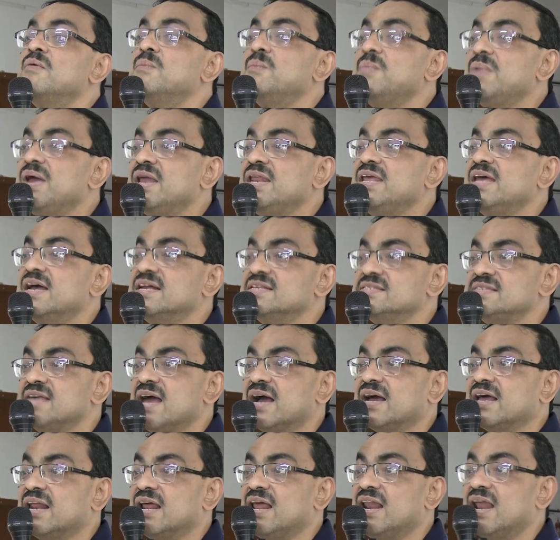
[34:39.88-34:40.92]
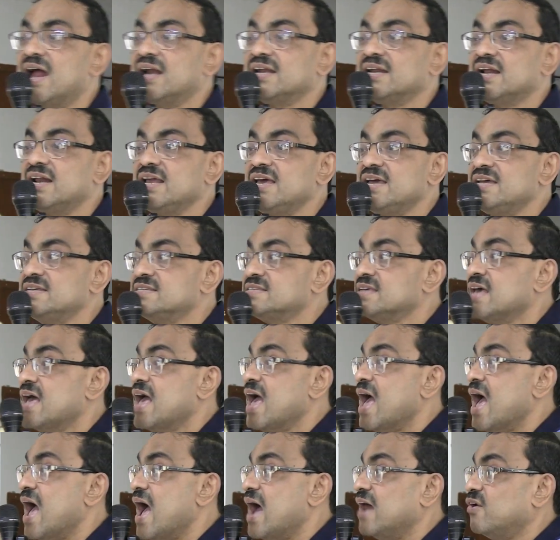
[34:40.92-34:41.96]
median sacral arteries,
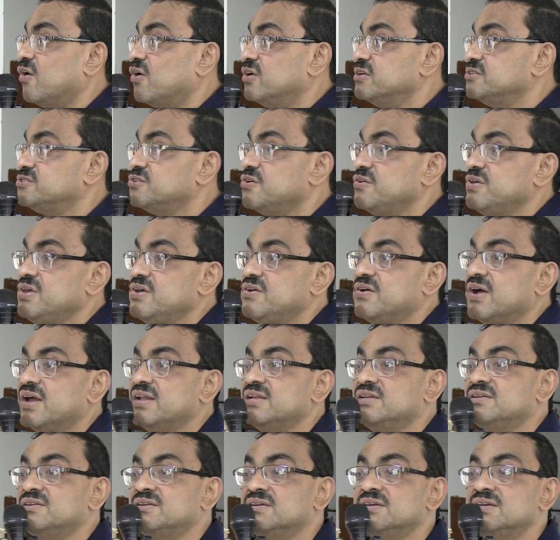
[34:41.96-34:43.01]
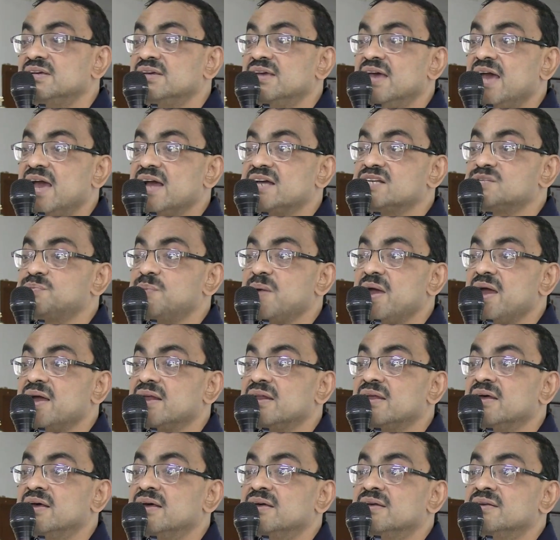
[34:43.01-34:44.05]
and also you can
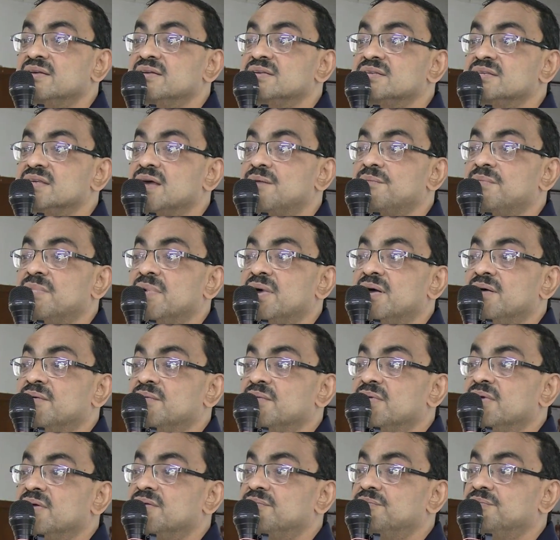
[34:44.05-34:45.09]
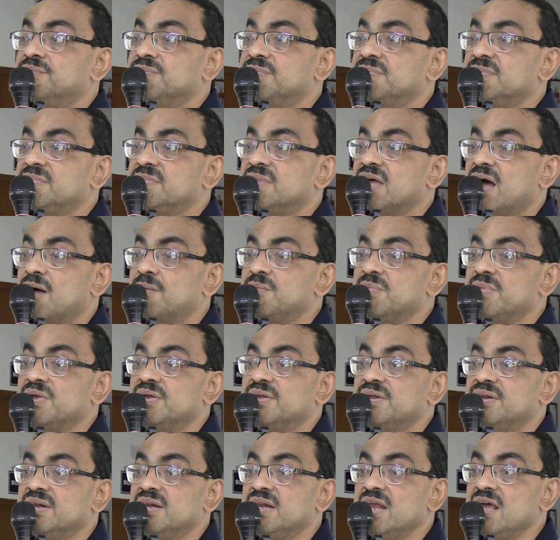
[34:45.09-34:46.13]
expect some
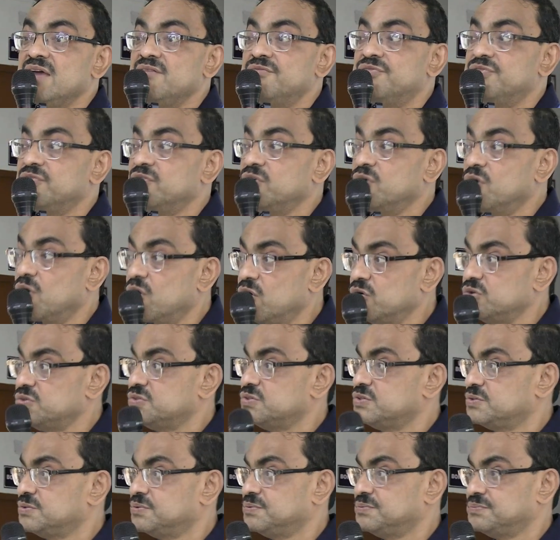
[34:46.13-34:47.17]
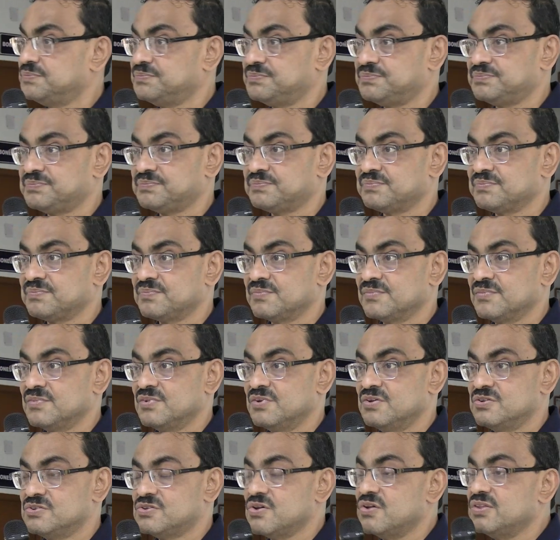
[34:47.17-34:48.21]
lymph nodes.
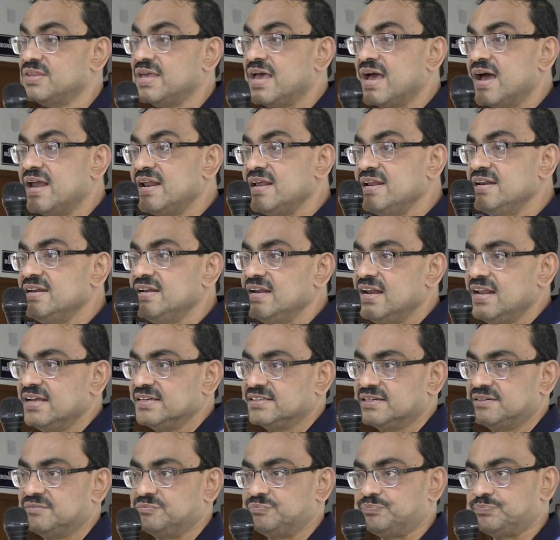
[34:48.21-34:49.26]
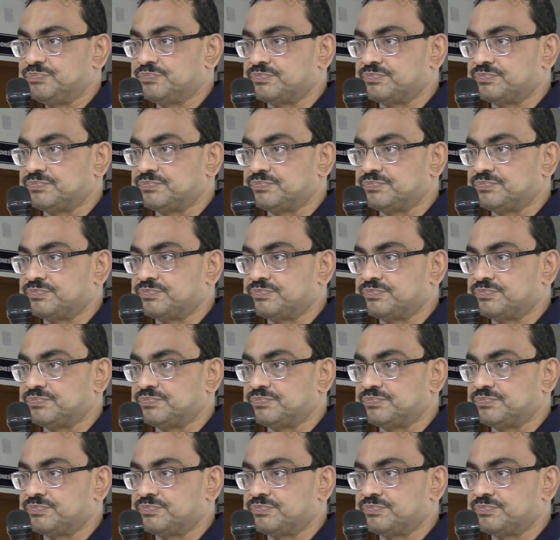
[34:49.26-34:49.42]
So they are in relation.